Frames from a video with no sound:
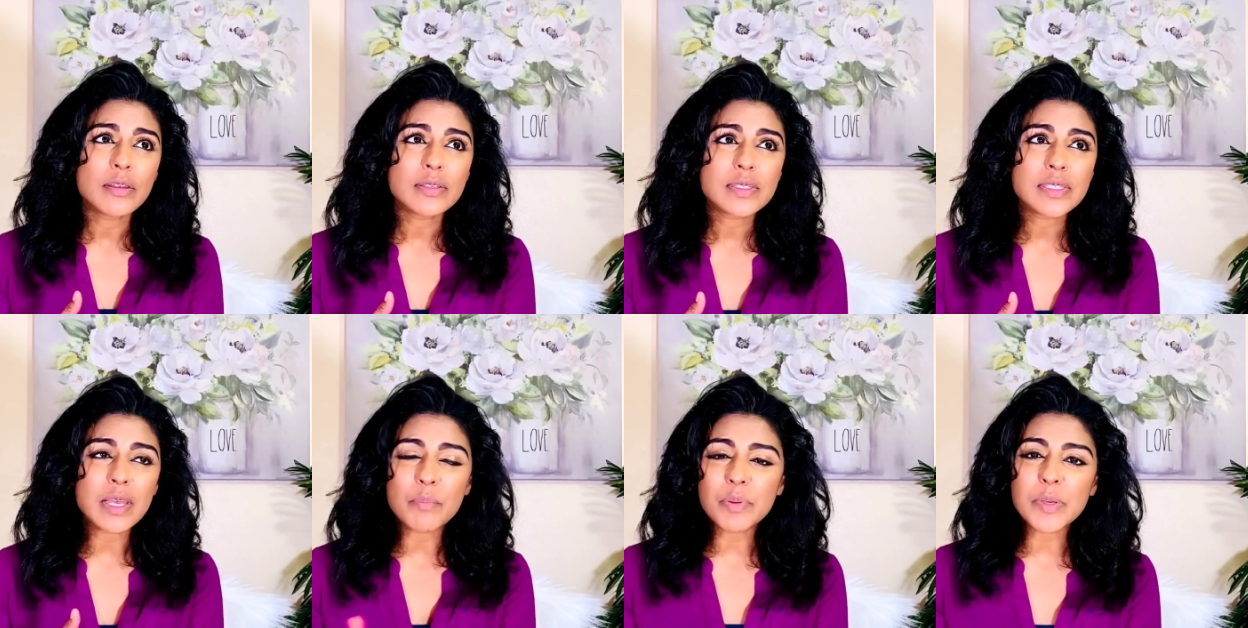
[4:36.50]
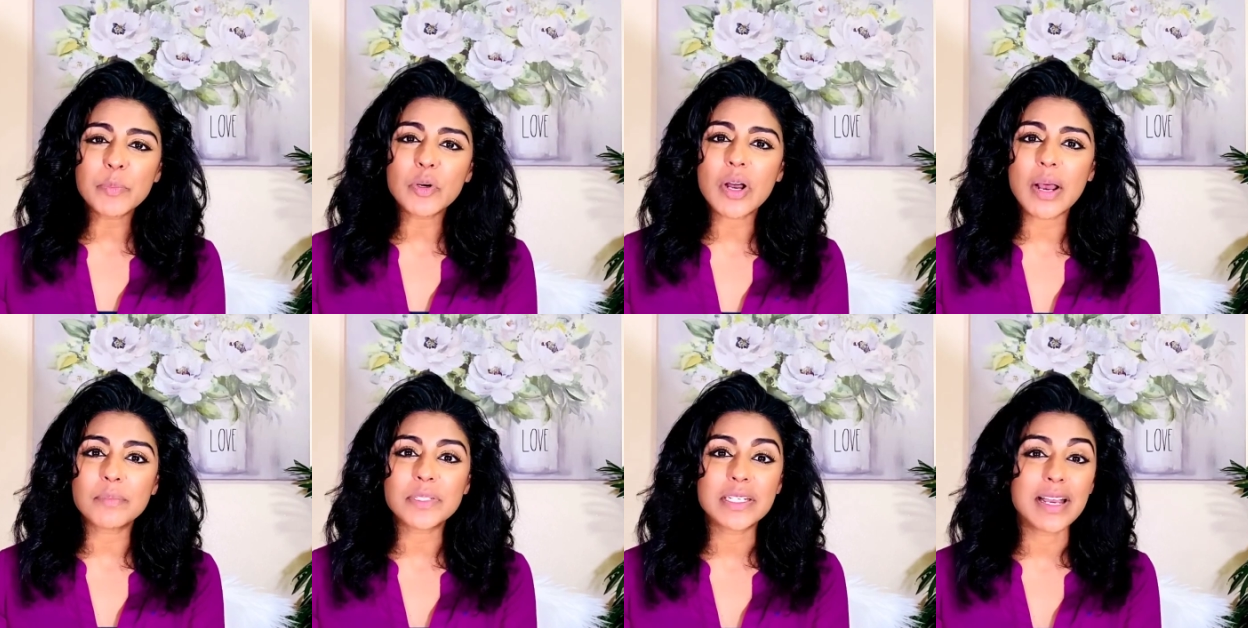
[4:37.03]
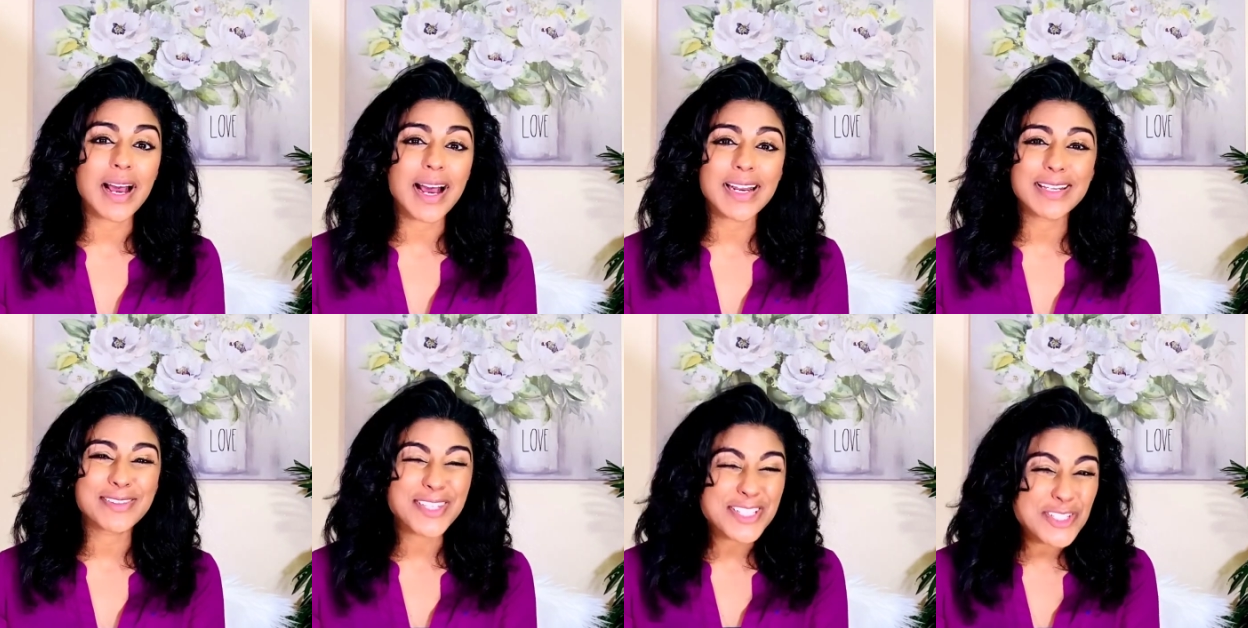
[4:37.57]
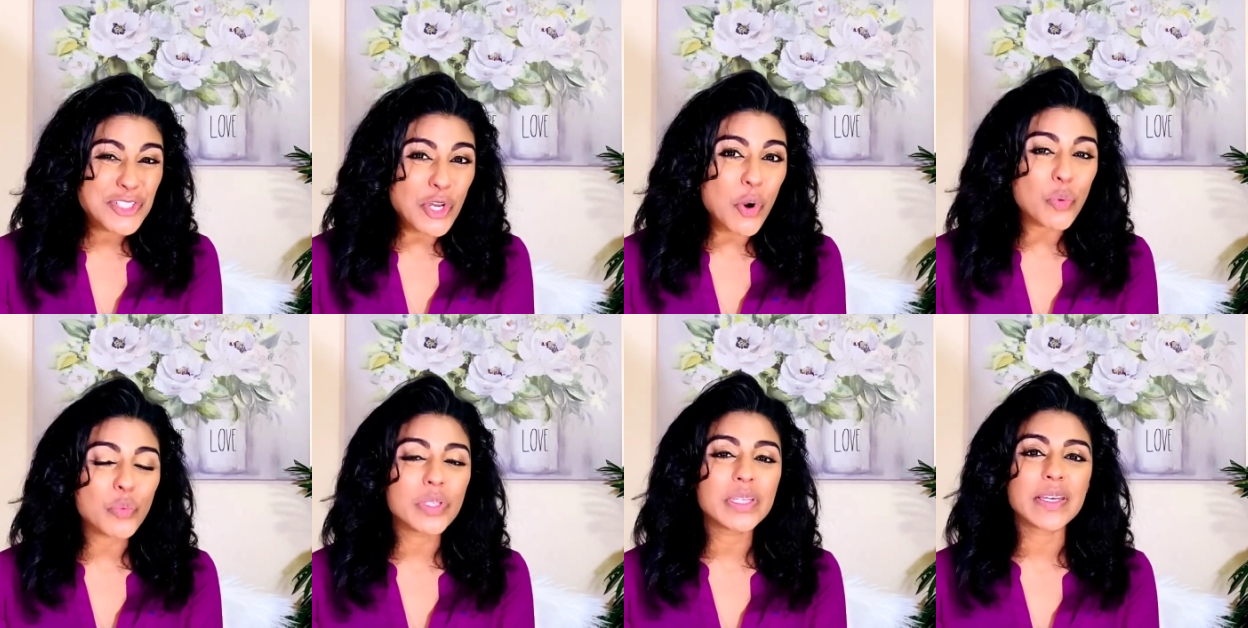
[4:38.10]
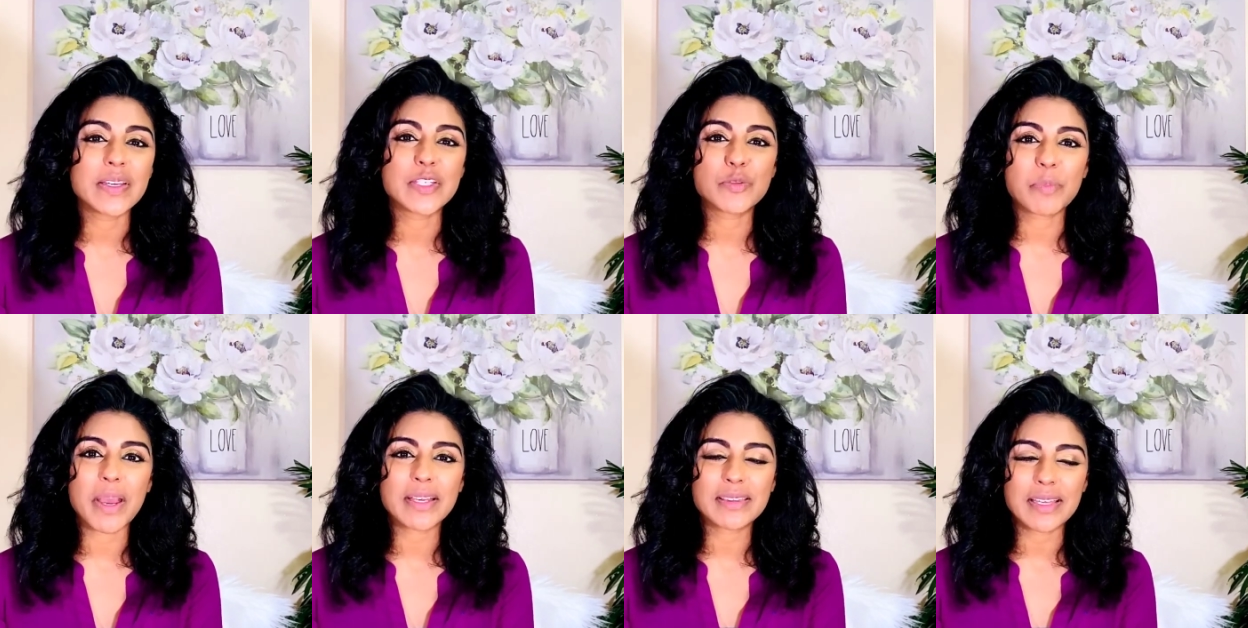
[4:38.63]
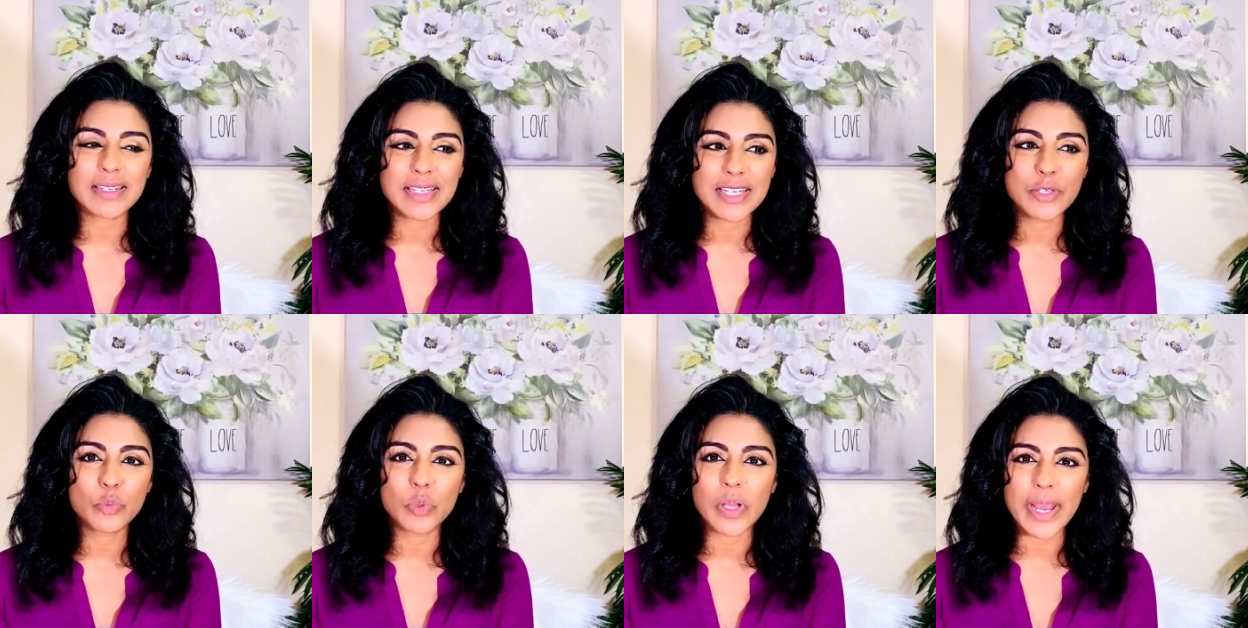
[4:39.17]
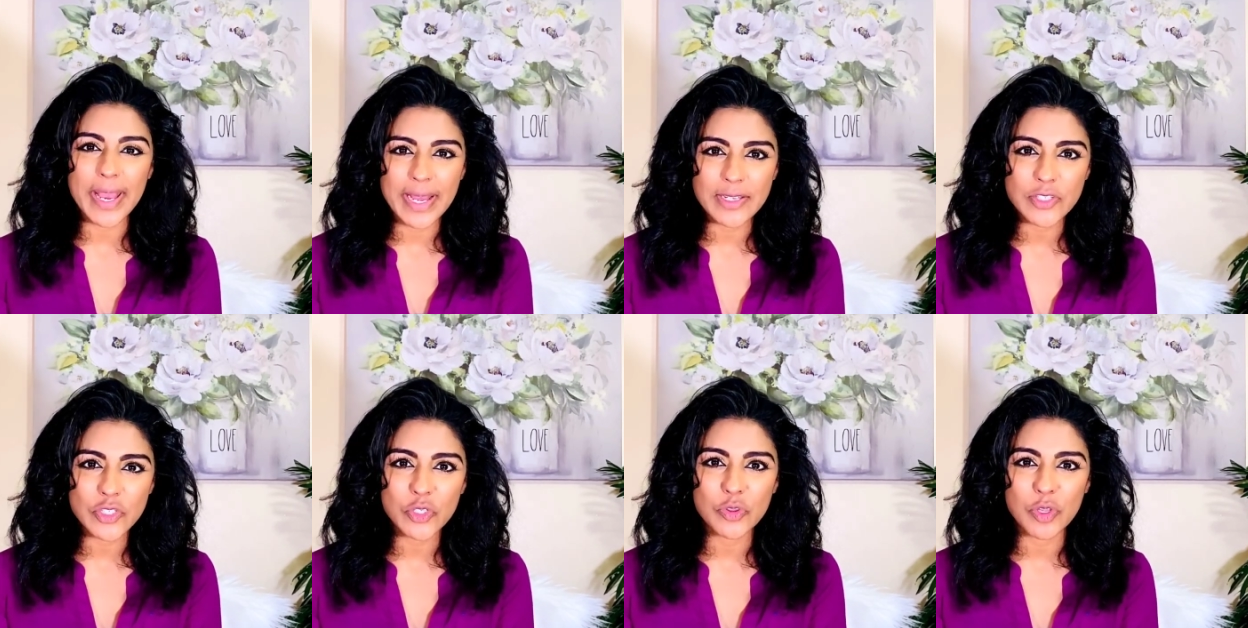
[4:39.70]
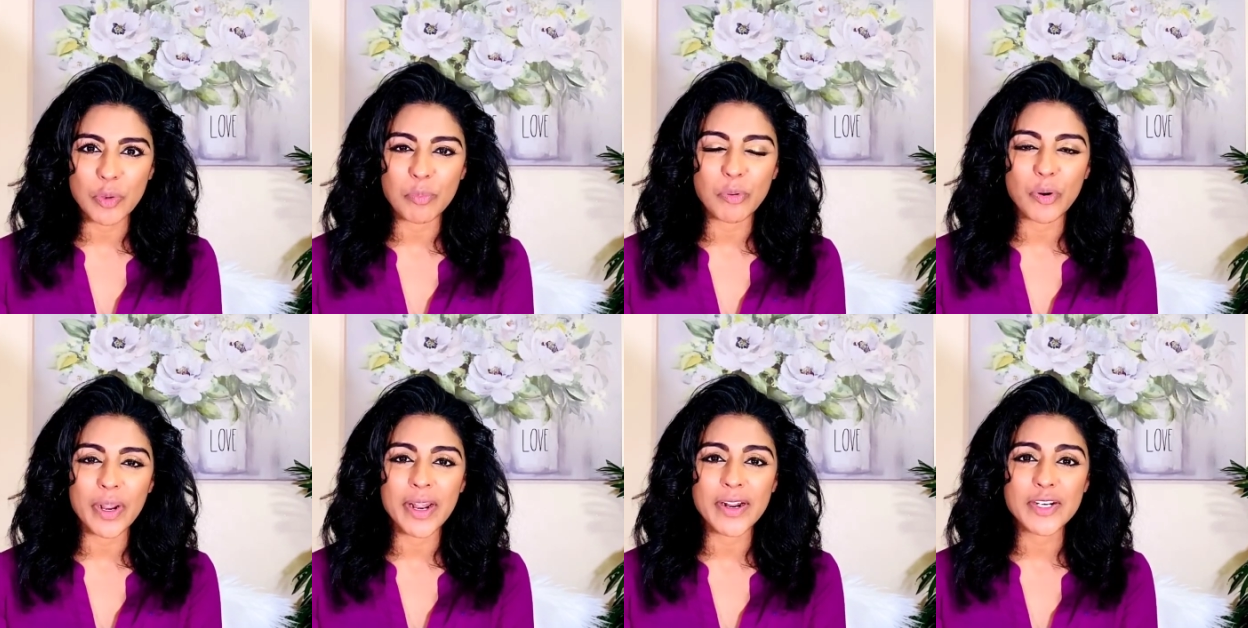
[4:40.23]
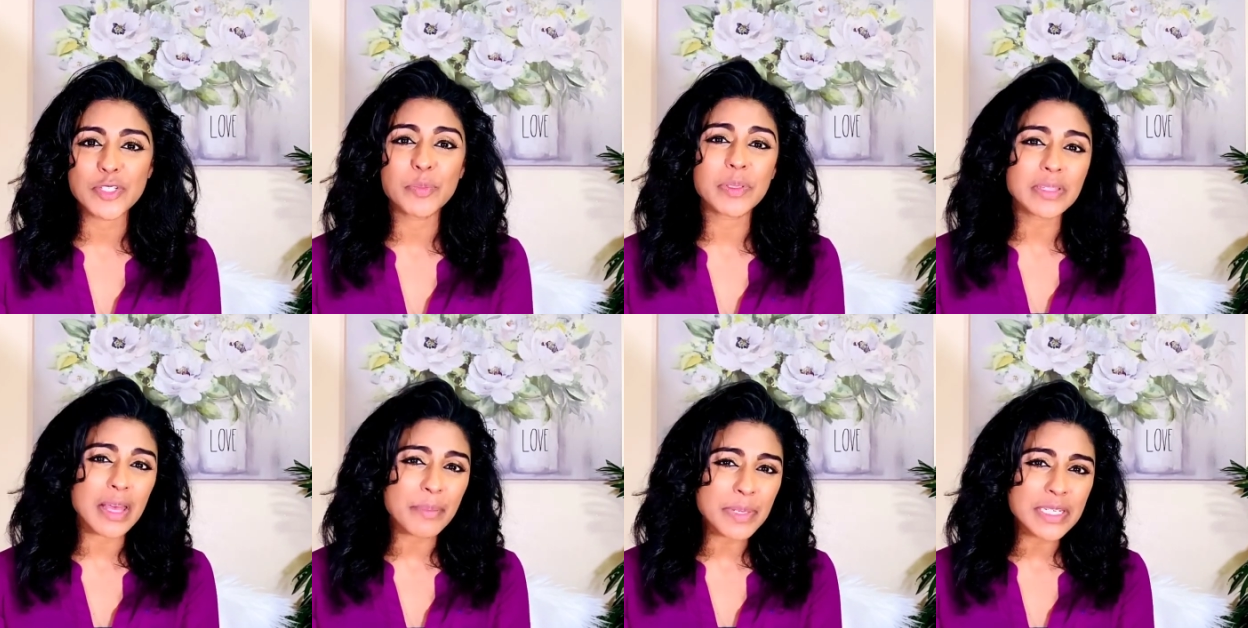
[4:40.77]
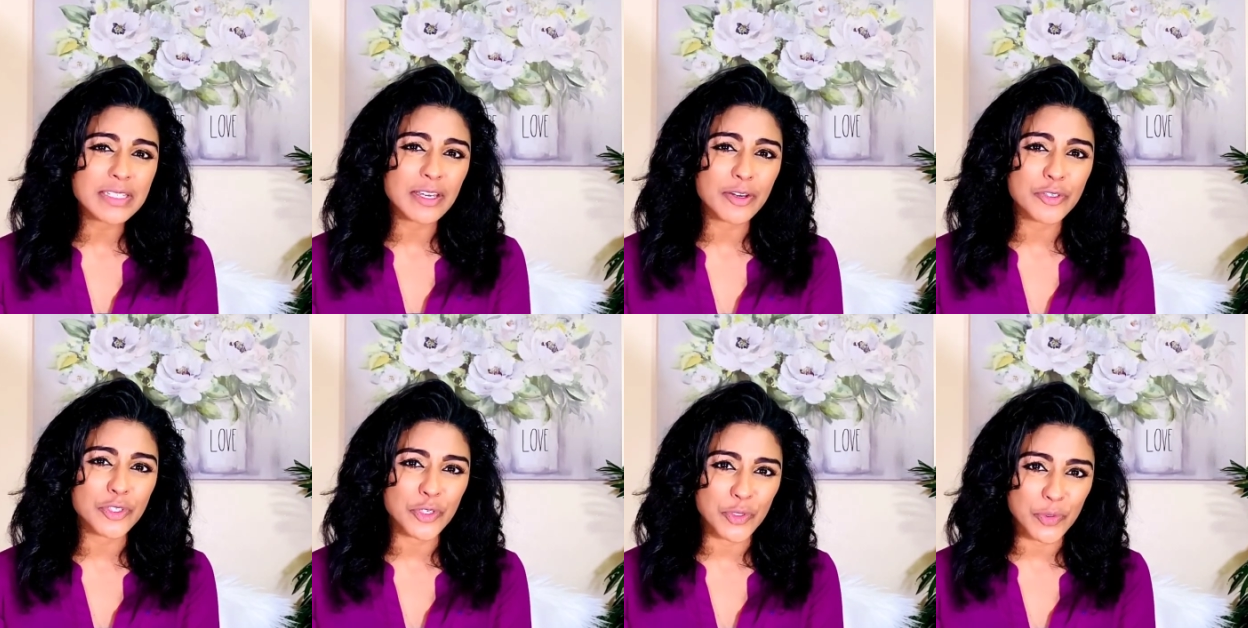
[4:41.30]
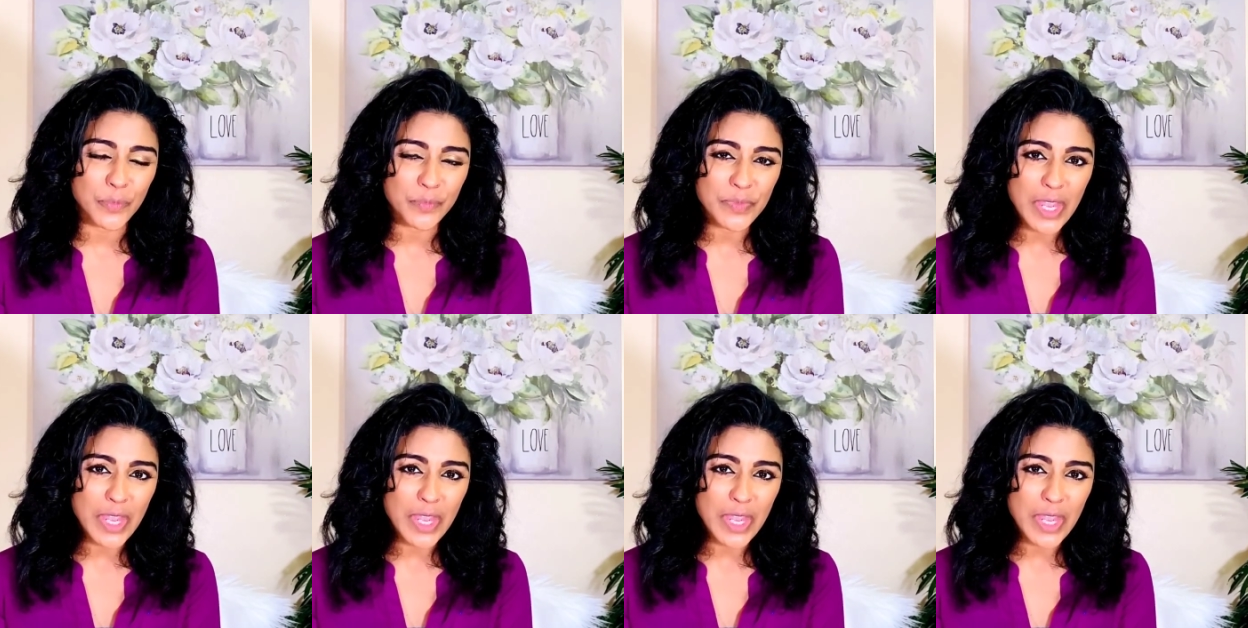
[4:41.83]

some people come to God and they don't really expect that He will answer their prayers, but let me tell you,